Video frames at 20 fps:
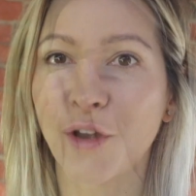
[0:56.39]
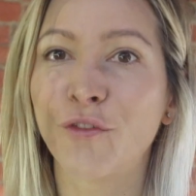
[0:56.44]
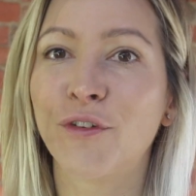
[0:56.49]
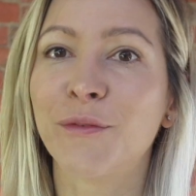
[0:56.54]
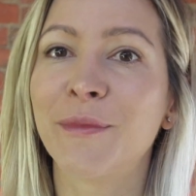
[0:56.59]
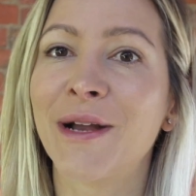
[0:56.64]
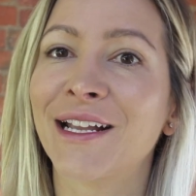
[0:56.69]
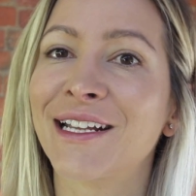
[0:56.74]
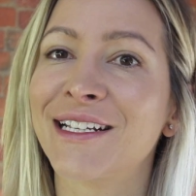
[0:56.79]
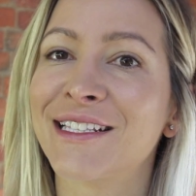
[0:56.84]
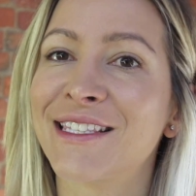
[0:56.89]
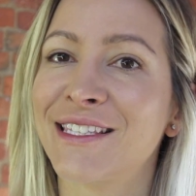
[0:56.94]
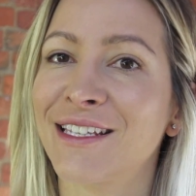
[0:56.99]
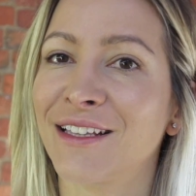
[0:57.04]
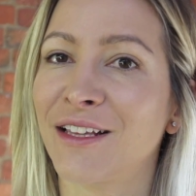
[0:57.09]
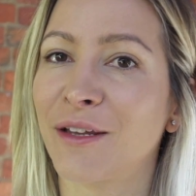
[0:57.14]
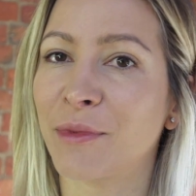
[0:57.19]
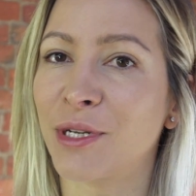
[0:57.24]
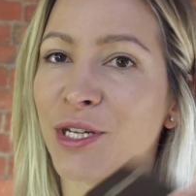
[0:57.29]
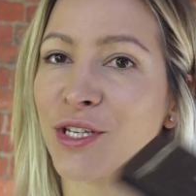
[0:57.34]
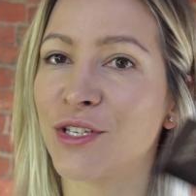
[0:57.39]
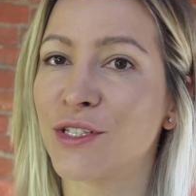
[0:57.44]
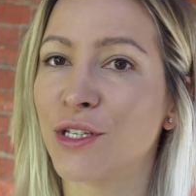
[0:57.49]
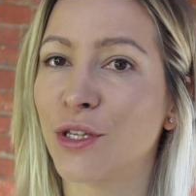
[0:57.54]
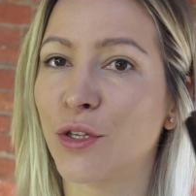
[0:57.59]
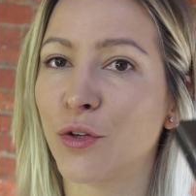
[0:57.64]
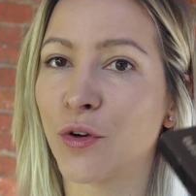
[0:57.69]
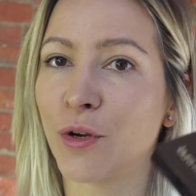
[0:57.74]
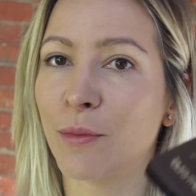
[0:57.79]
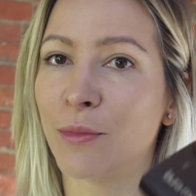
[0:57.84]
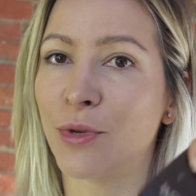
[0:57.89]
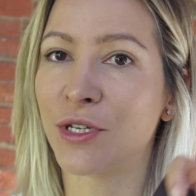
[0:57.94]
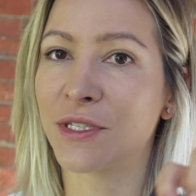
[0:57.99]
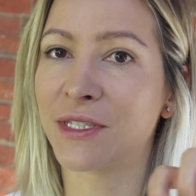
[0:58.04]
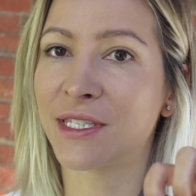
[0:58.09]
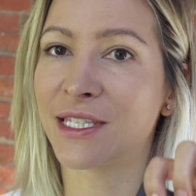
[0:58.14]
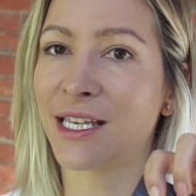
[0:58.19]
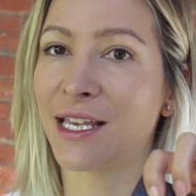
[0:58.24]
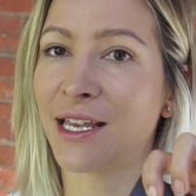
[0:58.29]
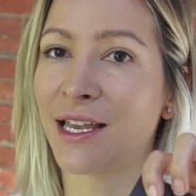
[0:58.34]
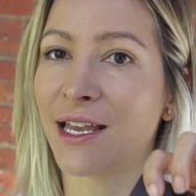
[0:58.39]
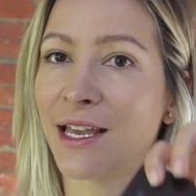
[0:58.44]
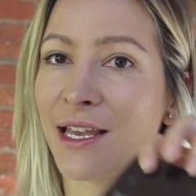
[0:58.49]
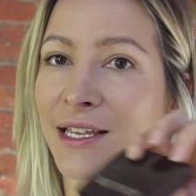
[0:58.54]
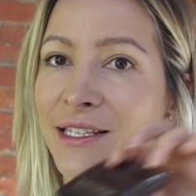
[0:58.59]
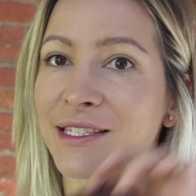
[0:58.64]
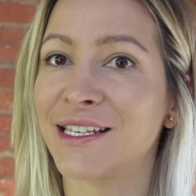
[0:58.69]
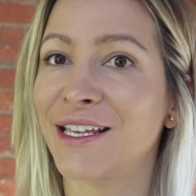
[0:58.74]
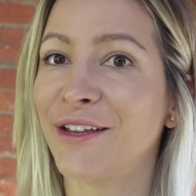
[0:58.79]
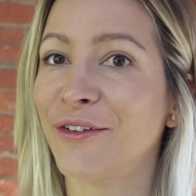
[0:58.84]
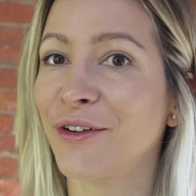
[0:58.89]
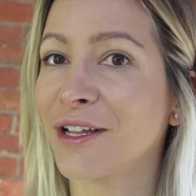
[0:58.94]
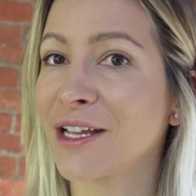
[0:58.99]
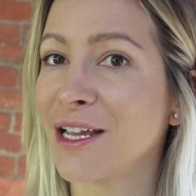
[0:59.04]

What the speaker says: For my concealer, I'm going to use a Laura Mercier Secret